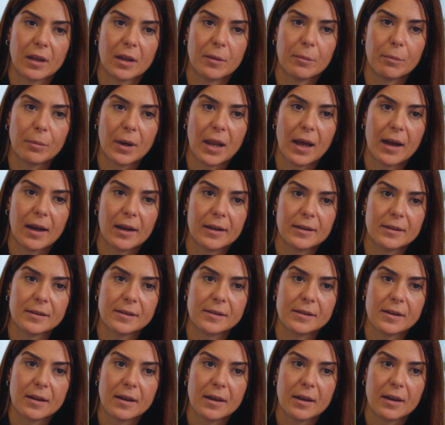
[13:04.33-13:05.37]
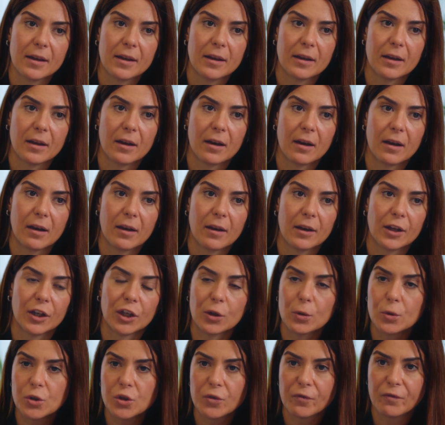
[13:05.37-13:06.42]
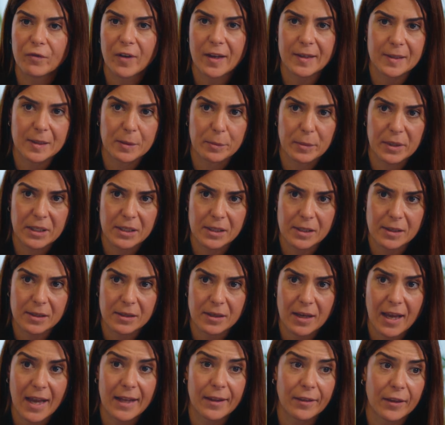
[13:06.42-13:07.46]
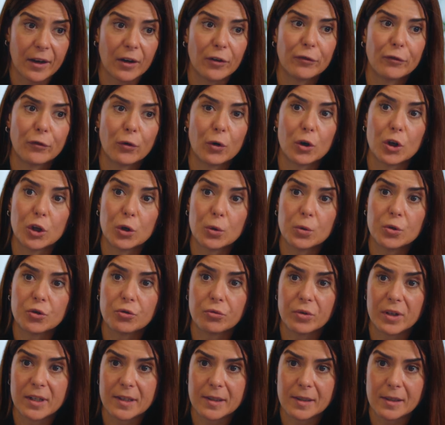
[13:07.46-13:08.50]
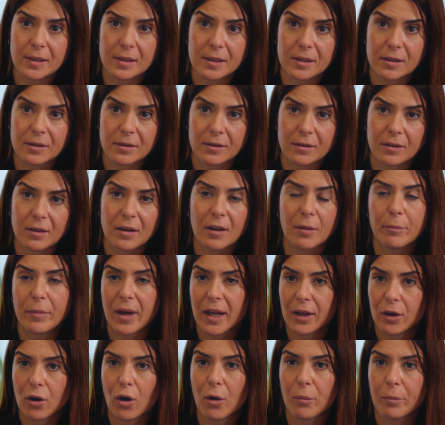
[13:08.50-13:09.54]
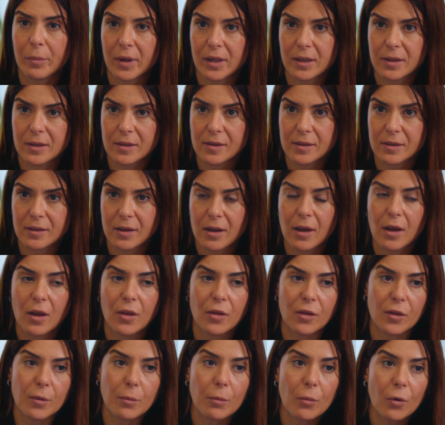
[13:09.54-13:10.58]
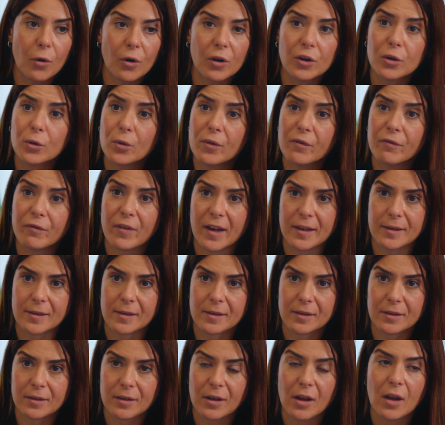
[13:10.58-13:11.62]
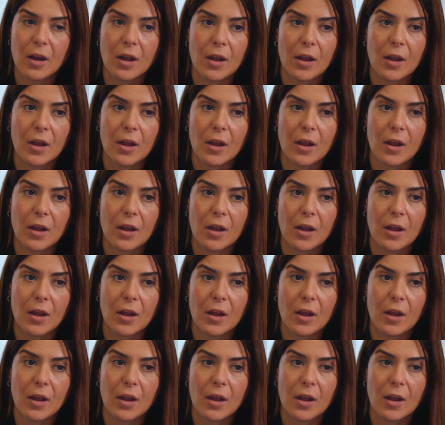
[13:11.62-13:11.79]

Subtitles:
implies huge investments and therefore huge risks by companies, the more you invest,